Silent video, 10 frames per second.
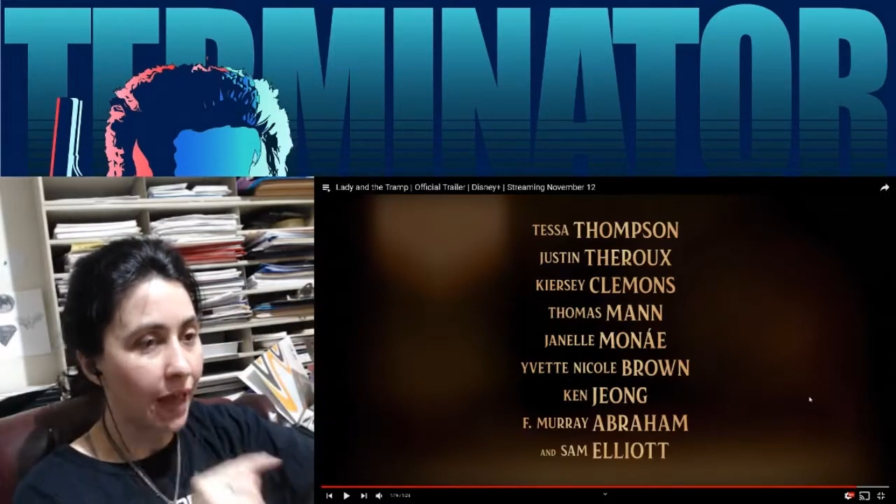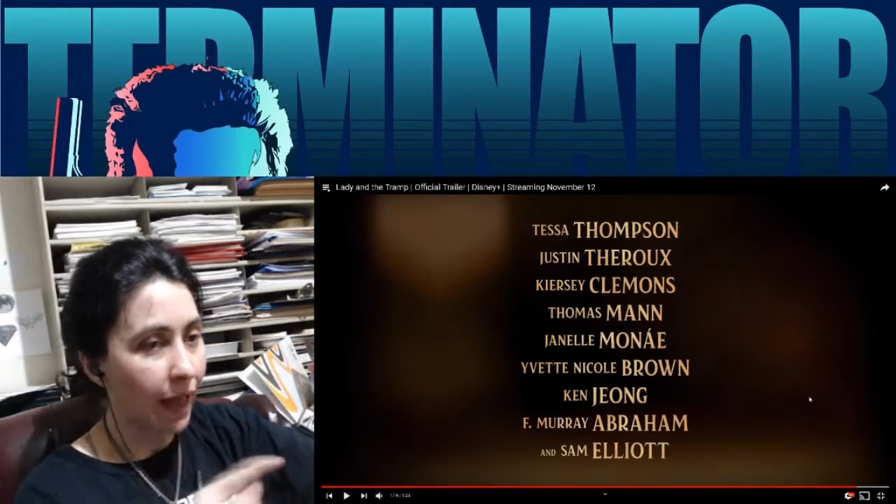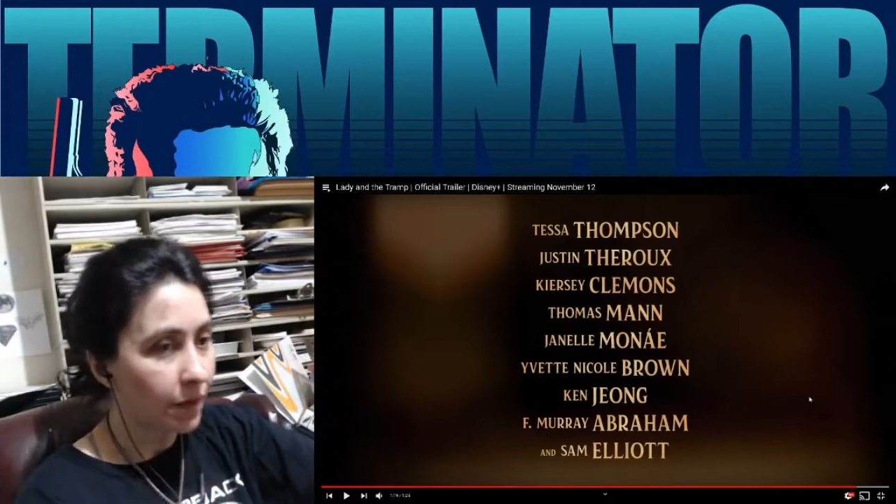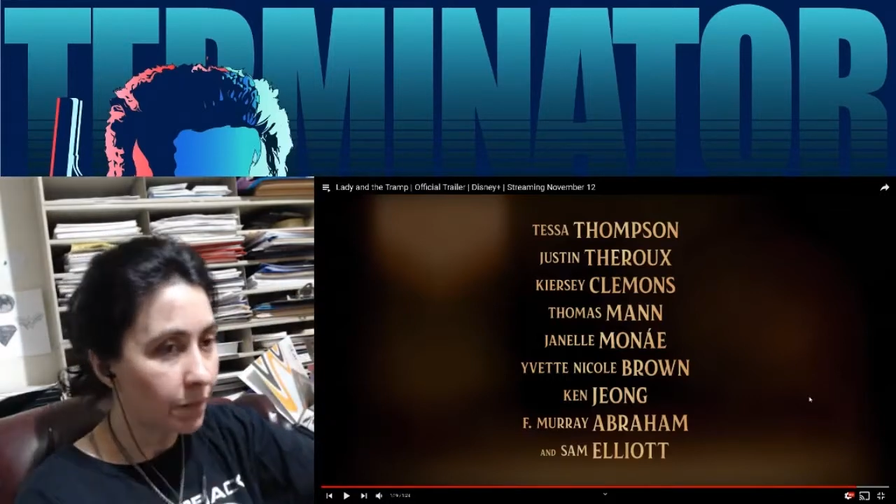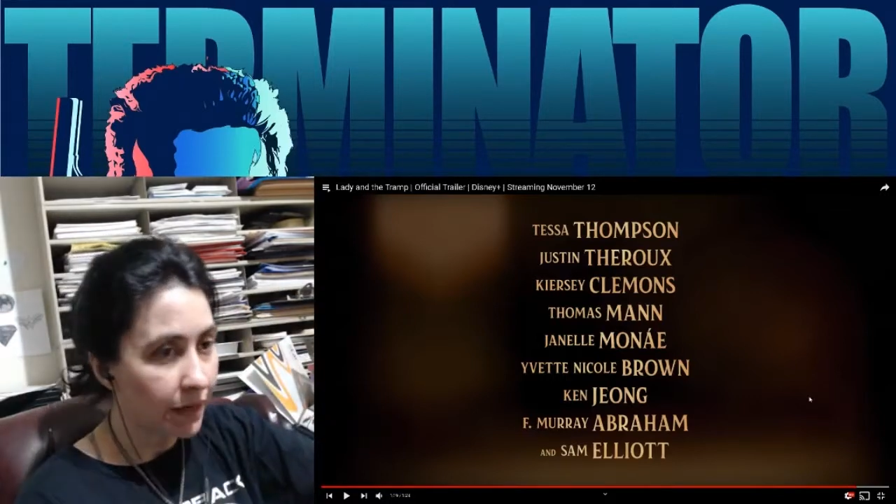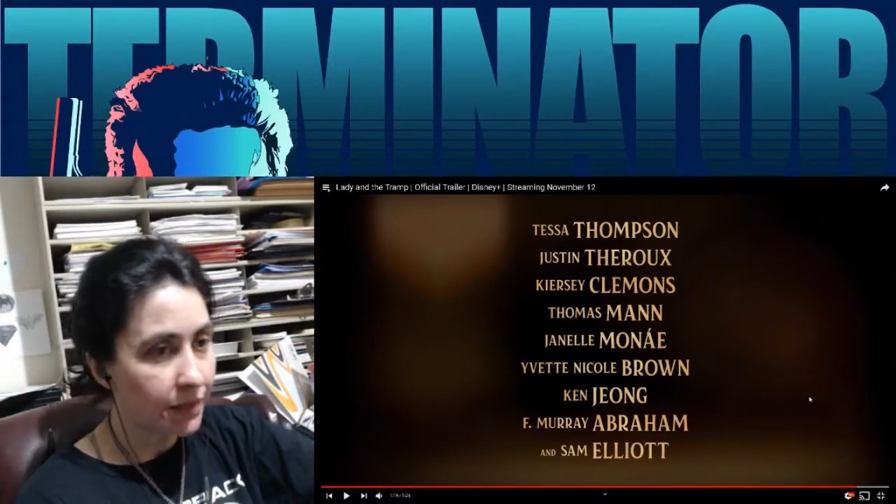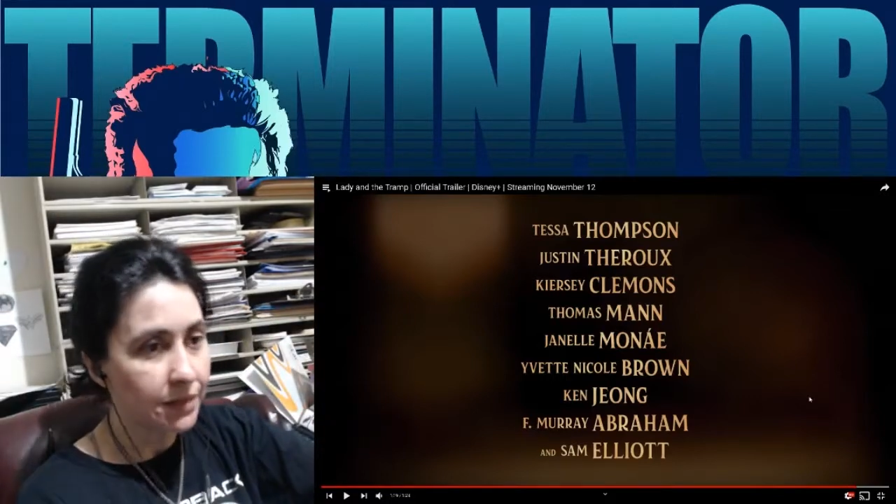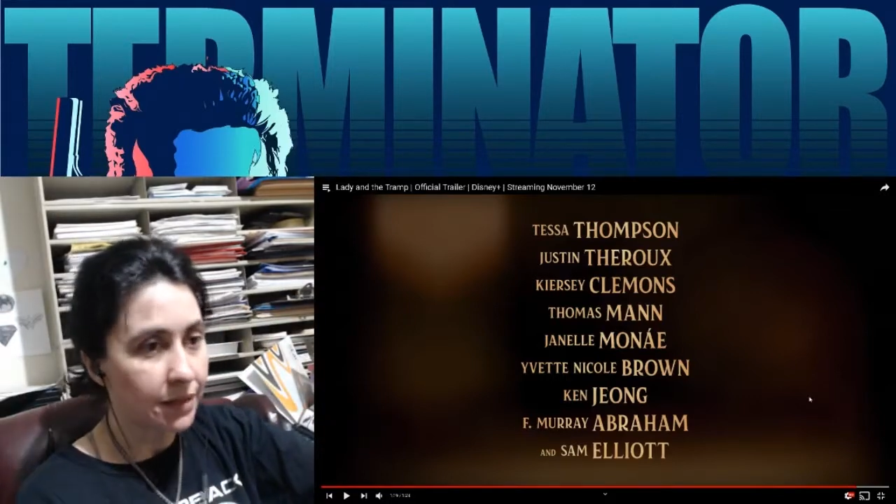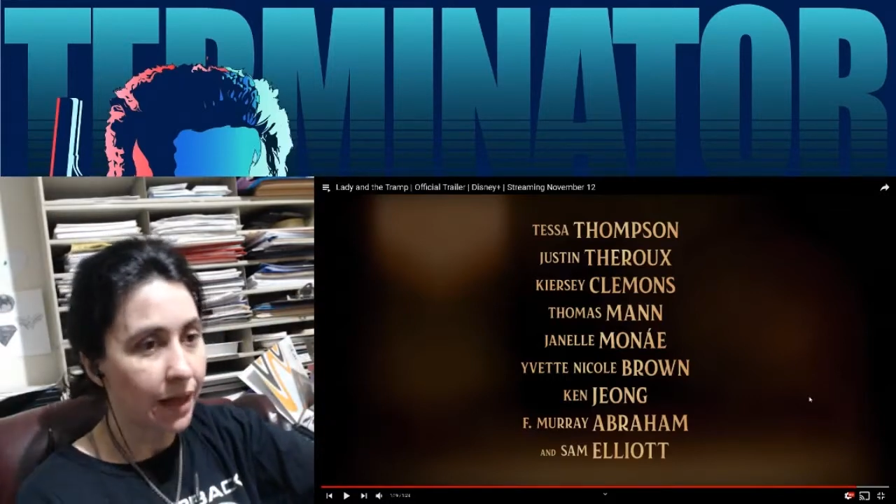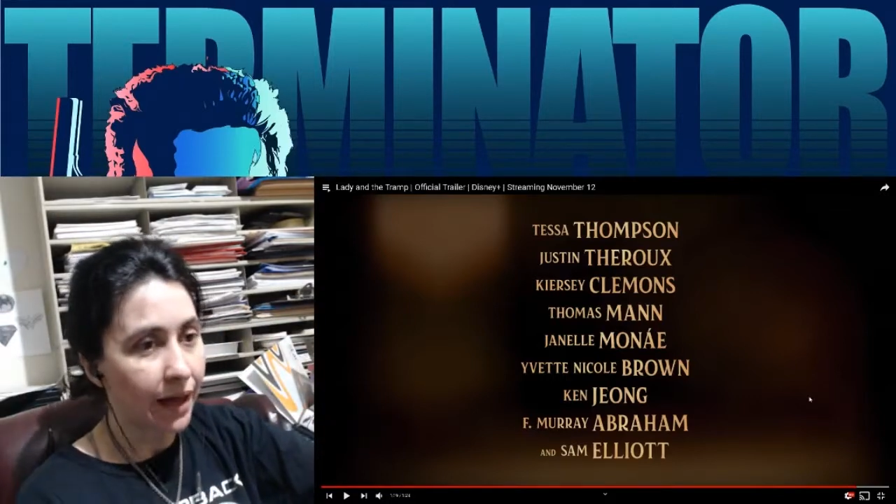animated
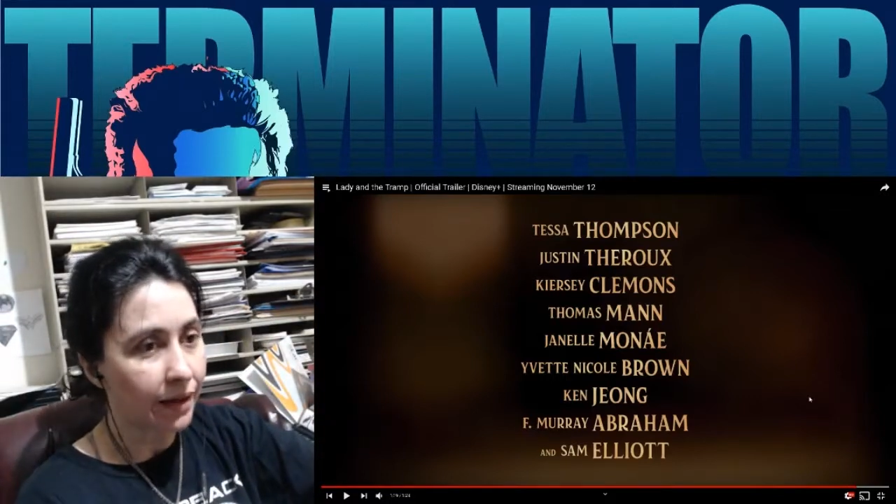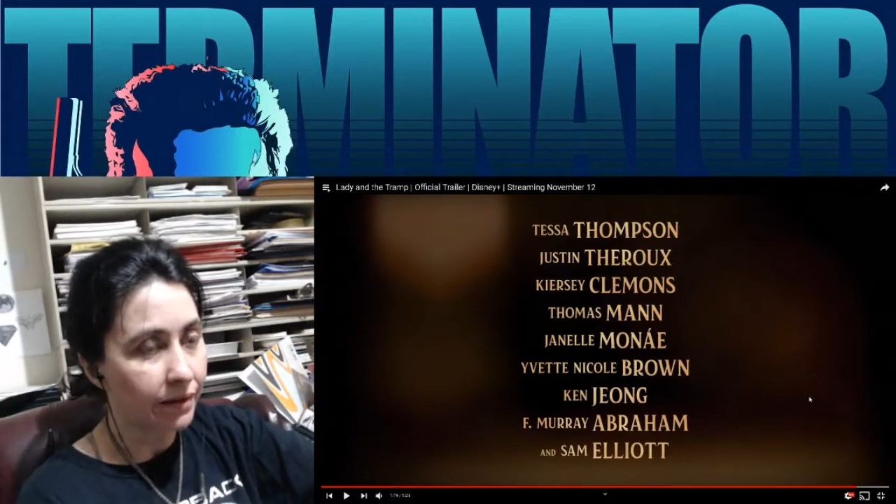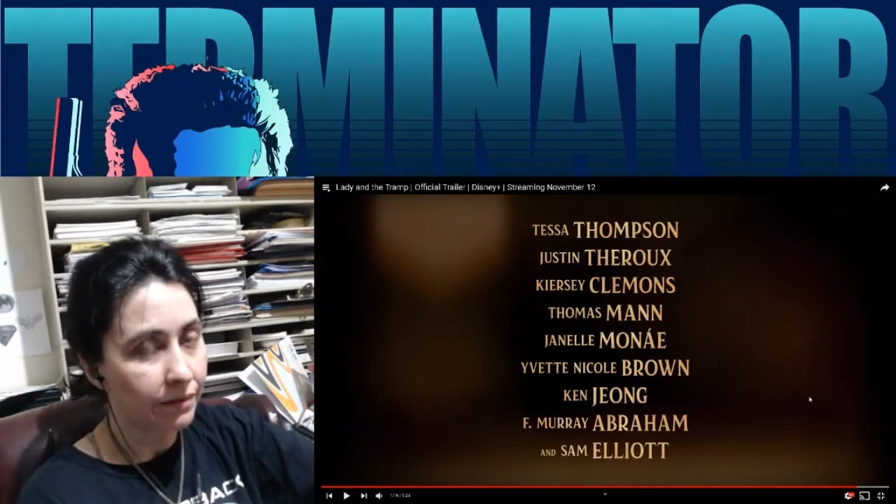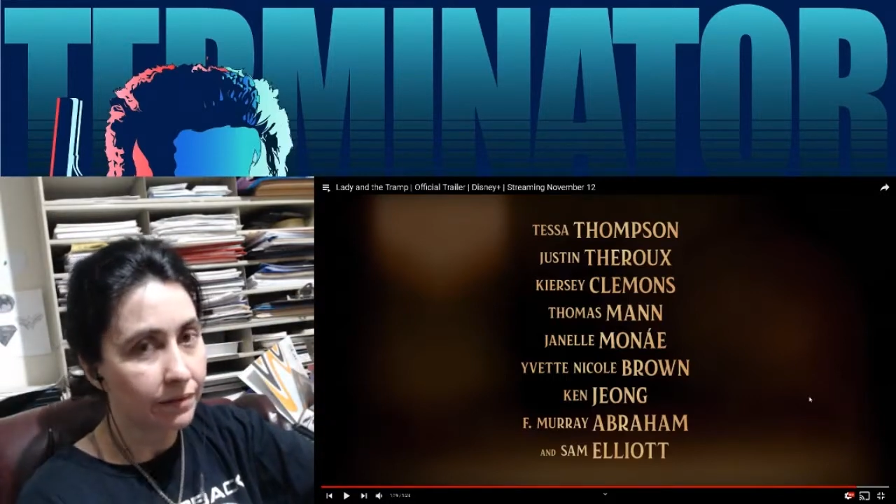to that,